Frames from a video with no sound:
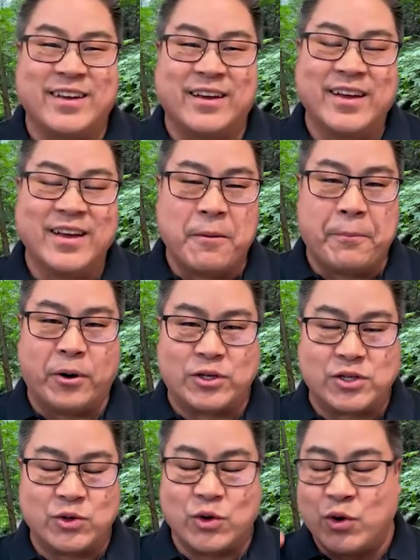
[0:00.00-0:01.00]
to
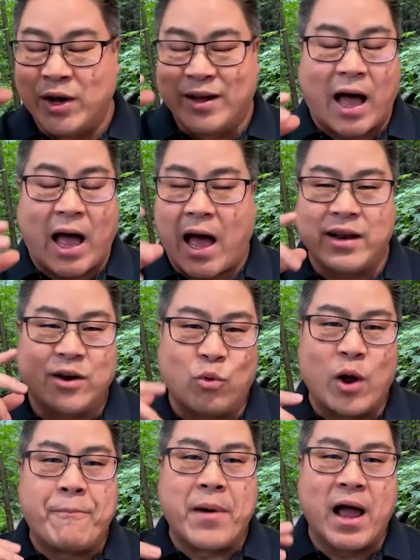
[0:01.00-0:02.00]
pursue. I had to
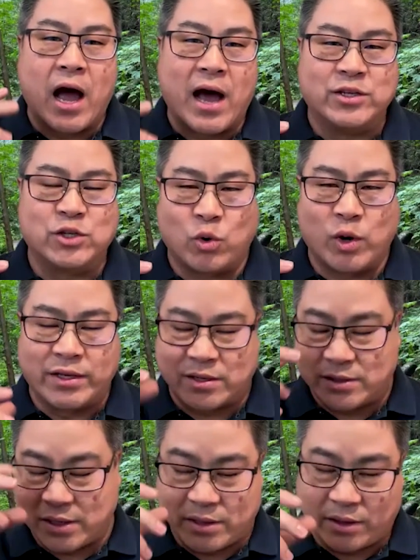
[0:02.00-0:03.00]
rub my eyes twice
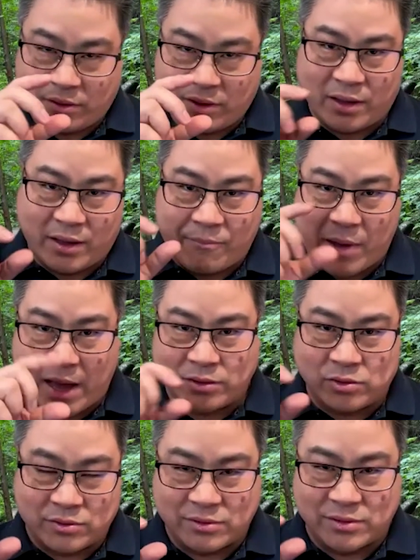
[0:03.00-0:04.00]
because I was like, okay, a
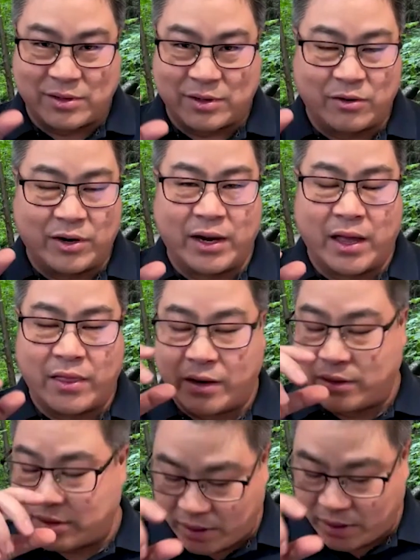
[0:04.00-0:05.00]
master's degree, and then I
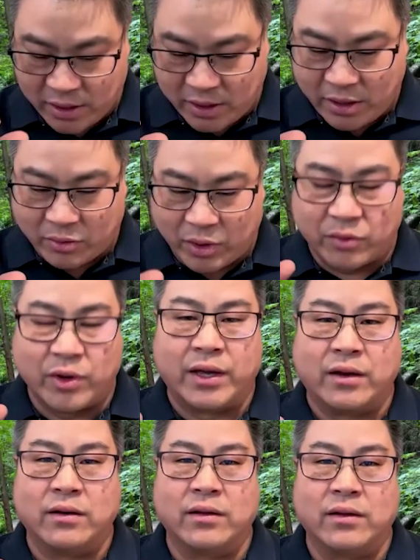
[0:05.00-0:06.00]
was like,
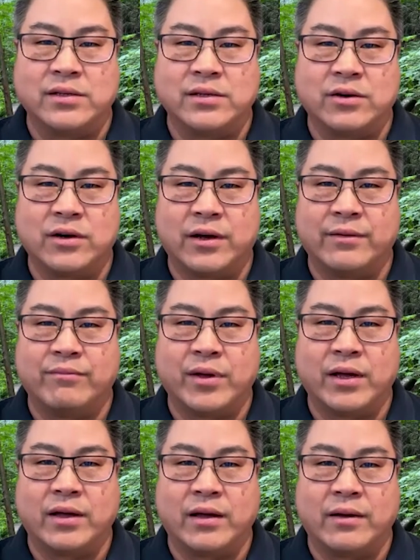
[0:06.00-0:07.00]
wait, is there
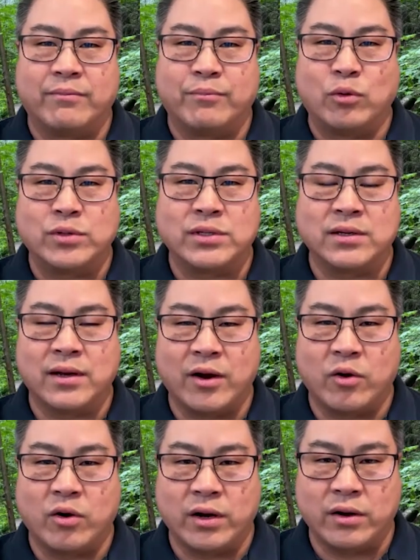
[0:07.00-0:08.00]
a posting
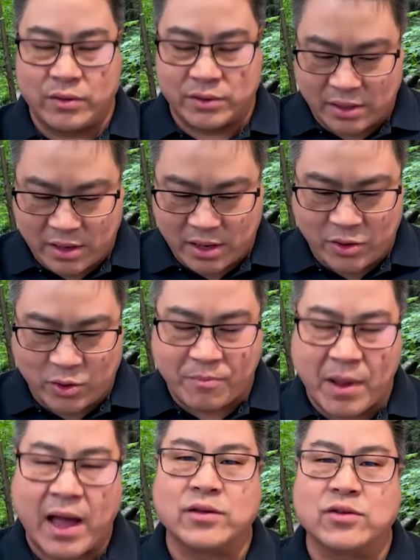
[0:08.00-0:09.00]
error here? There's another
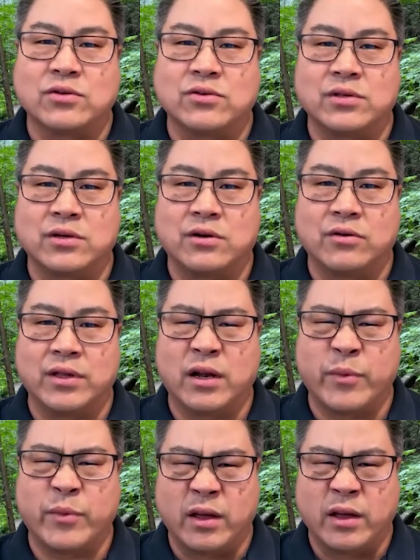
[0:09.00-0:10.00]
master's degree that
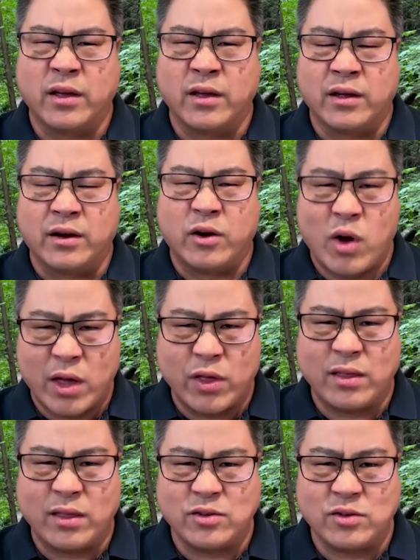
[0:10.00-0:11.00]
I'm like, no, I
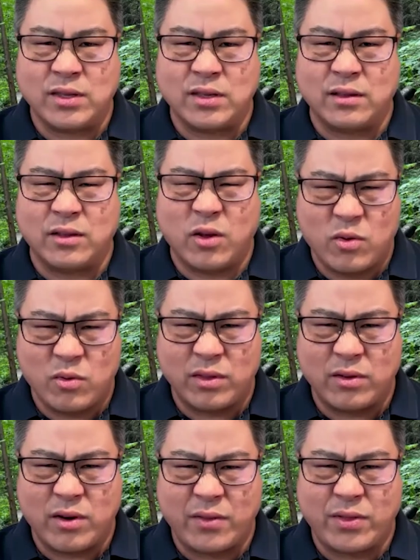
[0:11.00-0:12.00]
think these are no,
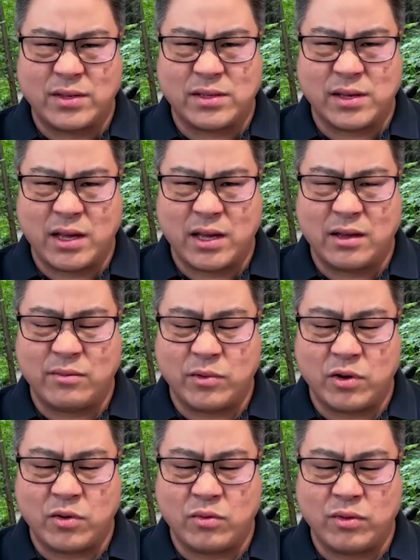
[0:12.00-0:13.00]
they're not the same.
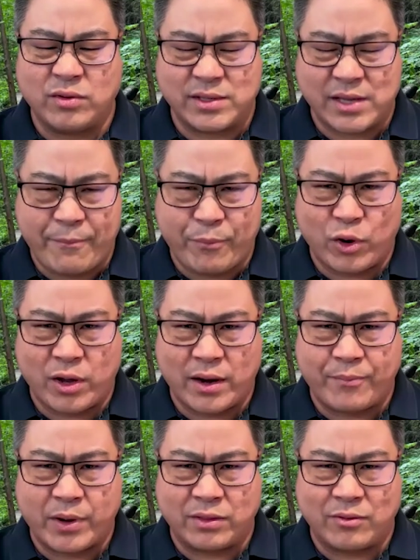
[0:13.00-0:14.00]
No, they're
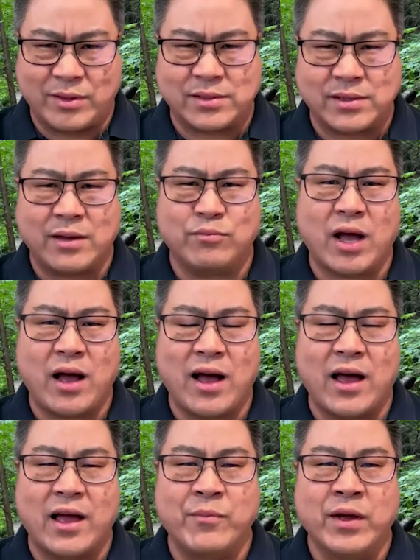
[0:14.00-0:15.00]
separate, but they're the same
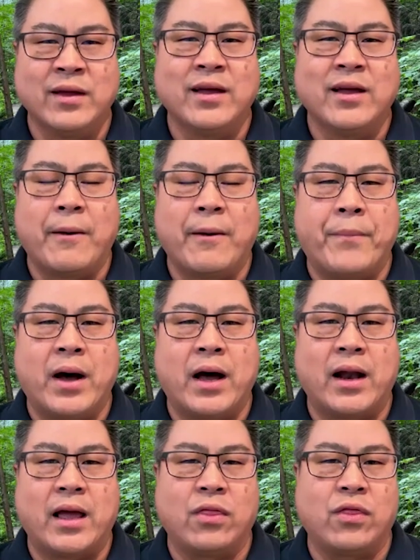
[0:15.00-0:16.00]
time.
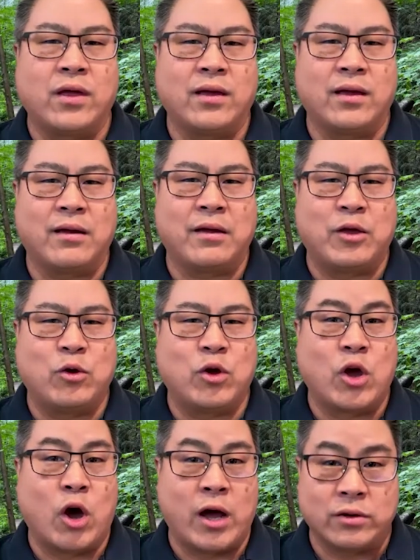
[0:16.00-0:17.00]
But I think you
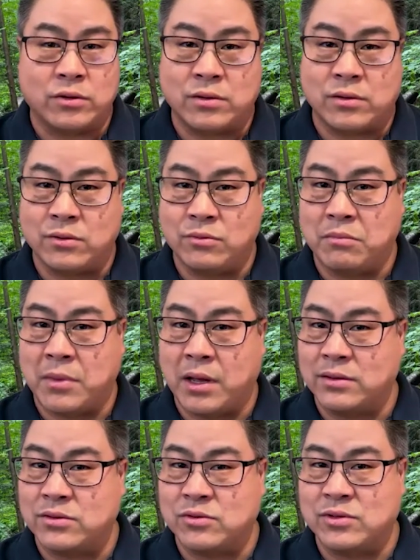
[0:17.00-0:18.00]
got two
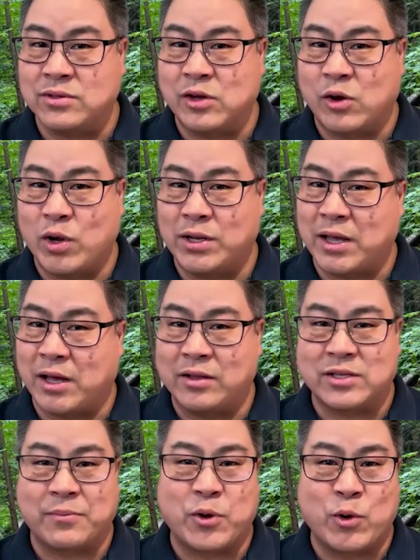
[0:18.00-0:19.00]
master's degree. Tell
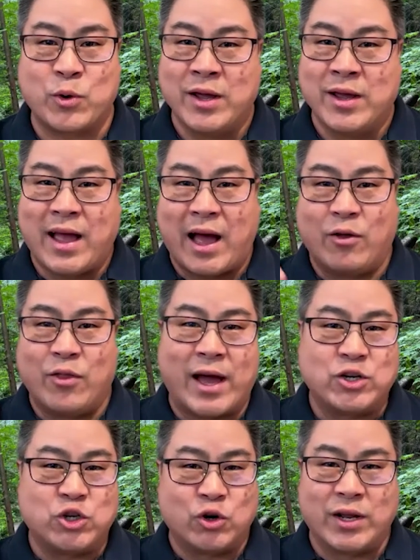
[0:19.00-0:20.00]
us about how
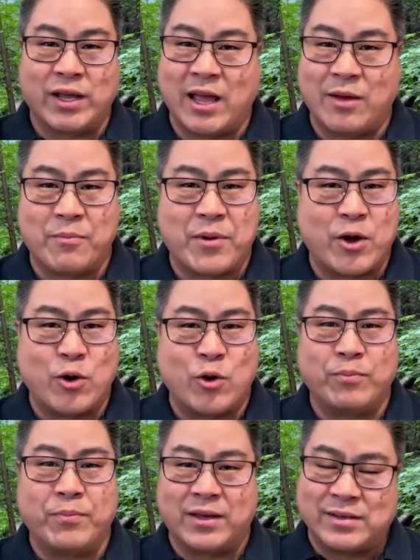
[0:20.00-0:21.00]
that journey came
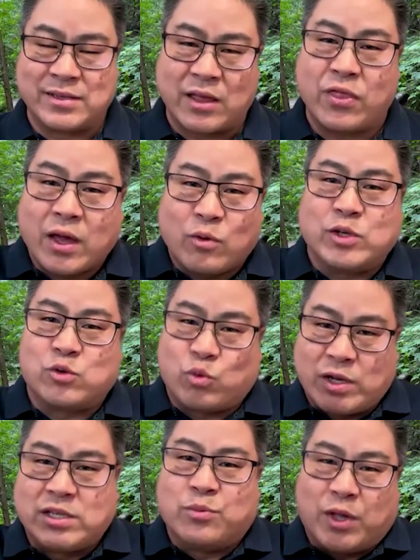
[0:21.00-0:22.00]
about, because I think it was
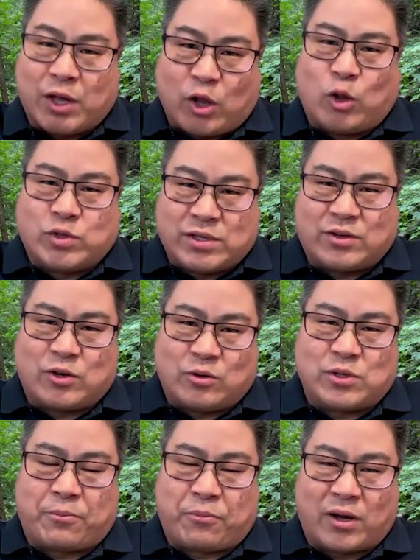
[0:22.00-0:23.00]
reasonably close in
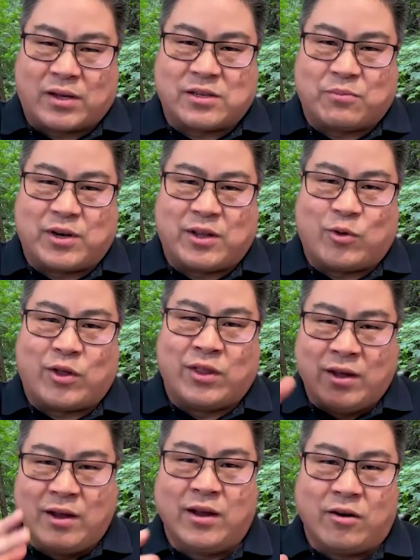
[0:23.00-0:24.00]
terms of proximity with
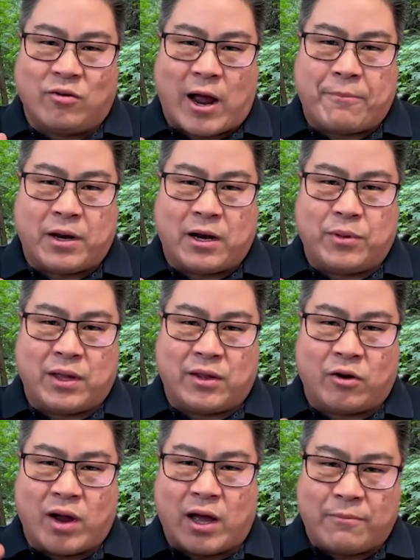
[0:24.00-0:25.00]
wrapping up the
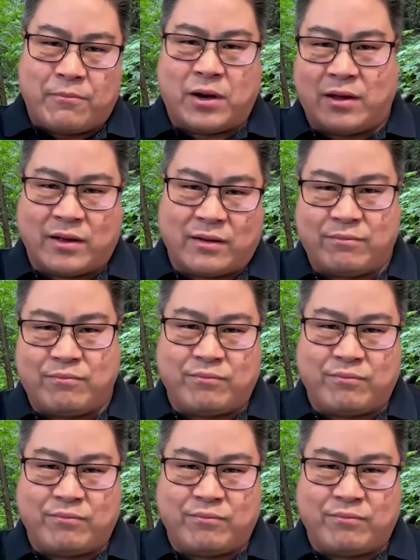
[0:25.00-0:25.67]
undergrad, a bit of